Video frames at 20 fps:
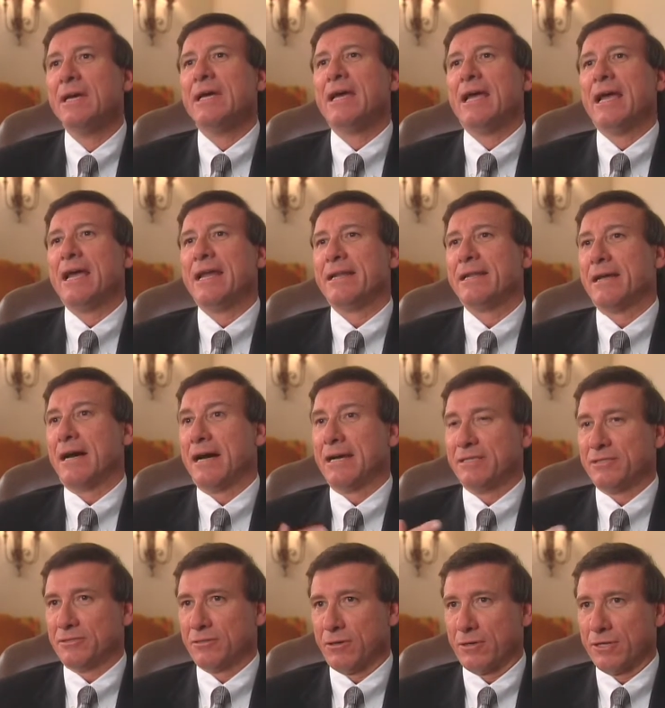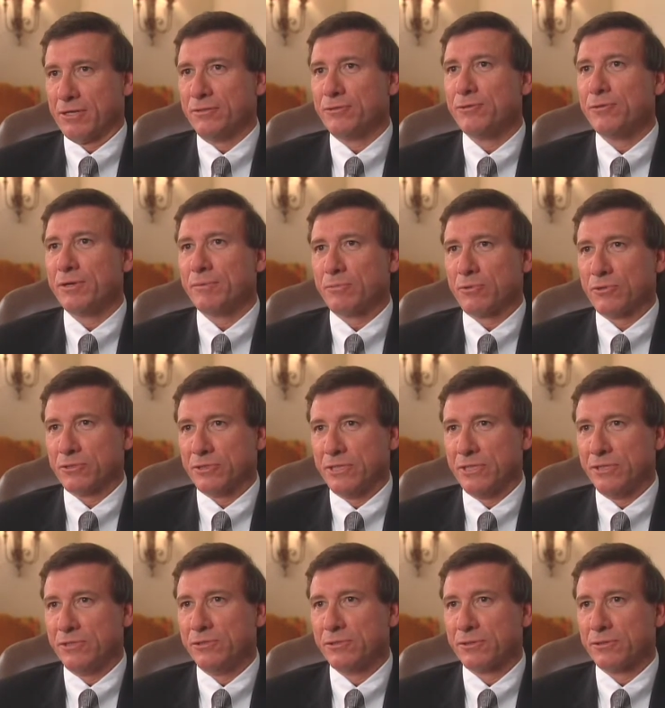And I started doing
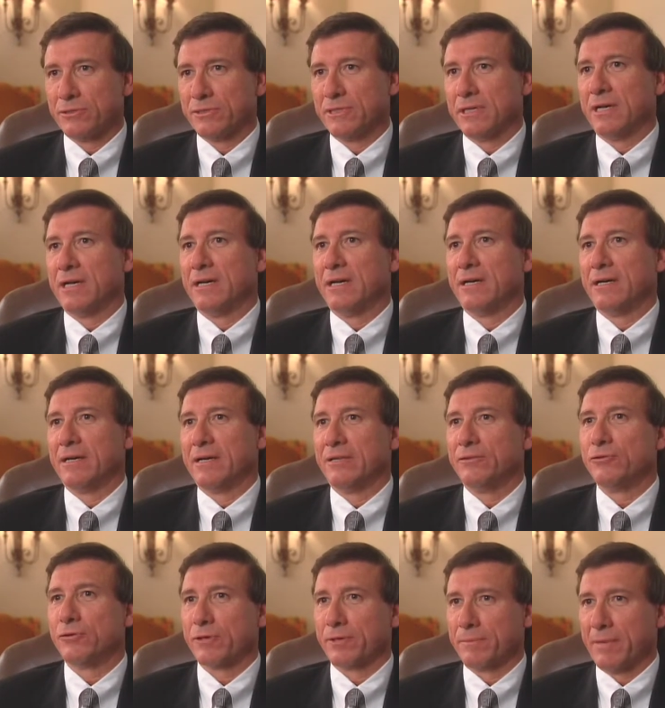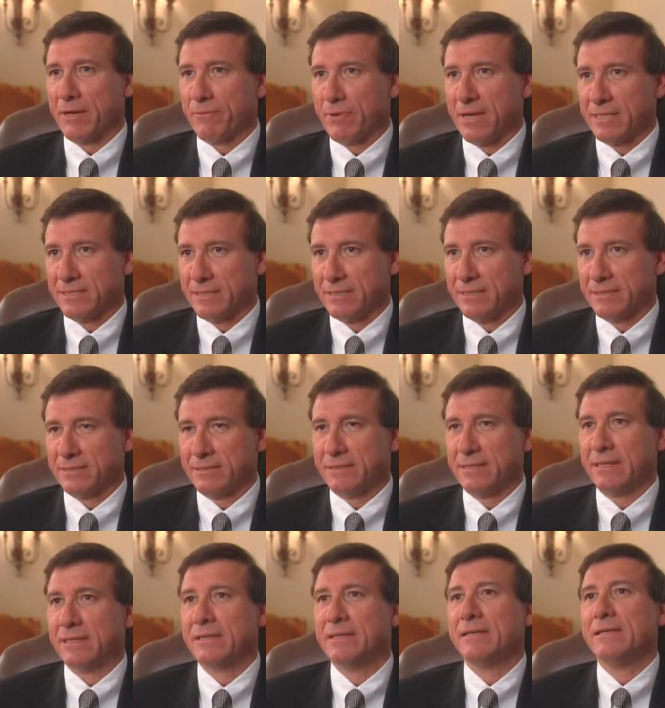procedures uh, during my
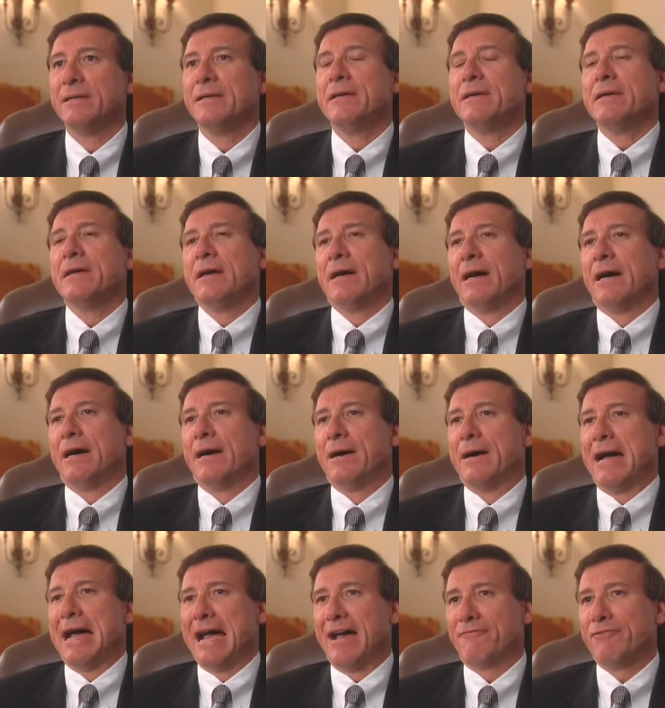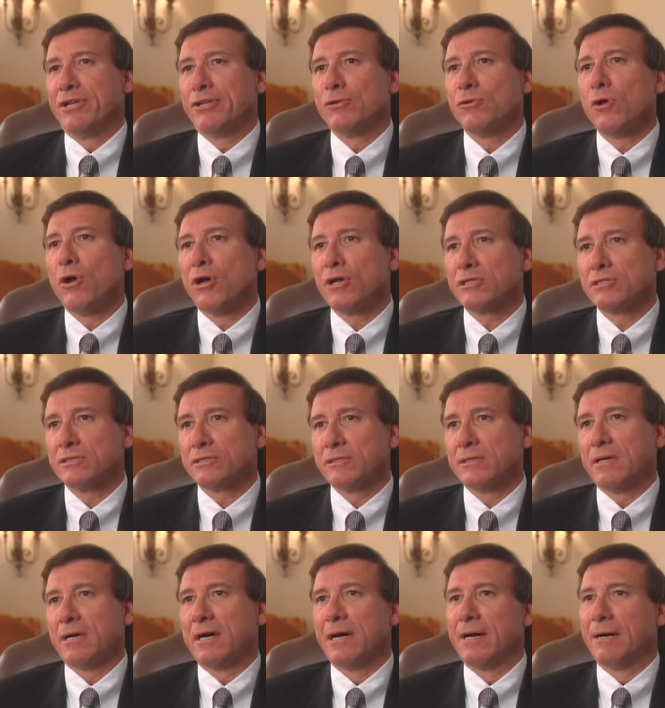residency. Uh, having lost
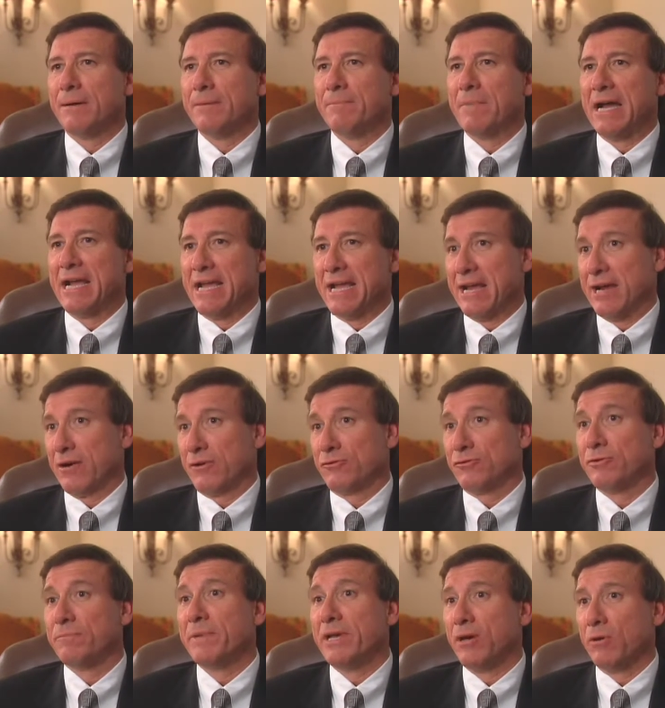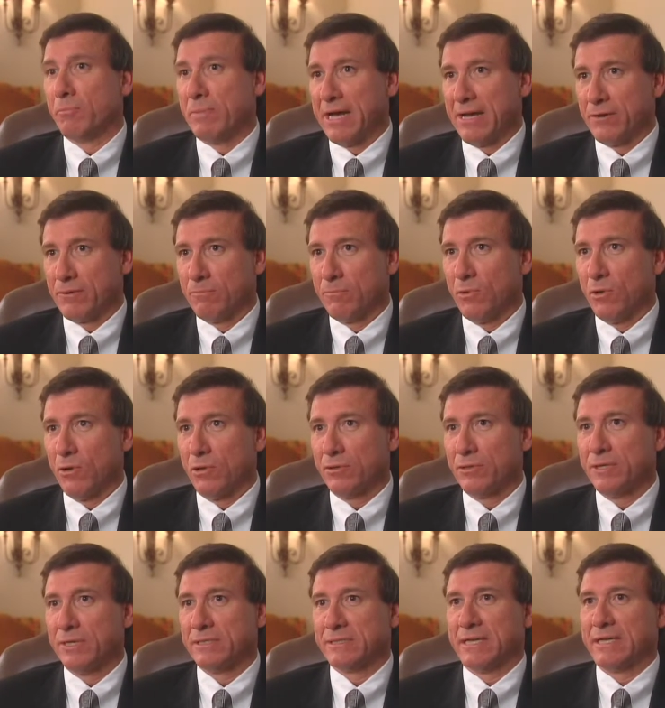uh, my hair to male pattern
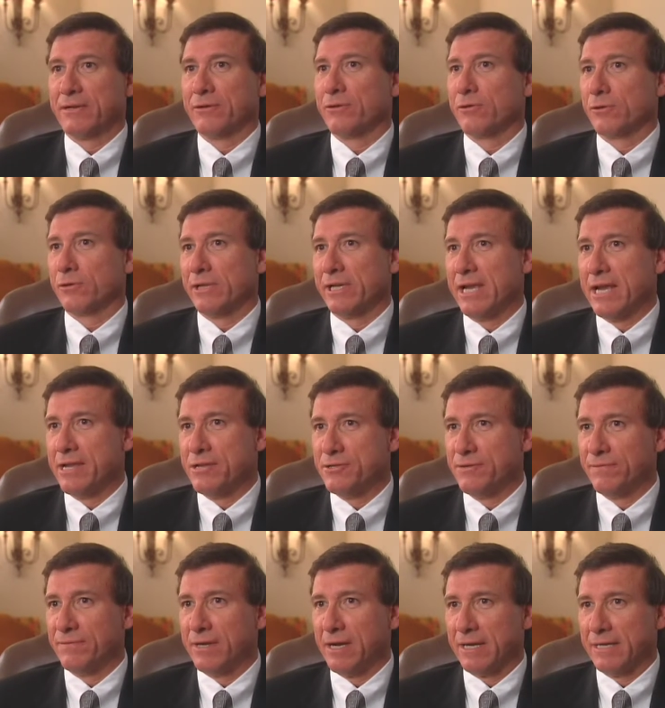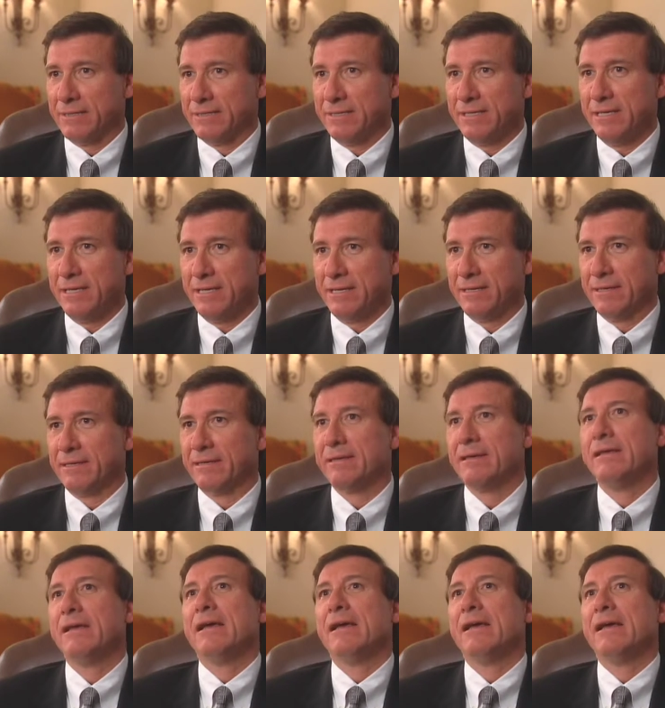baldness at an early age of 19,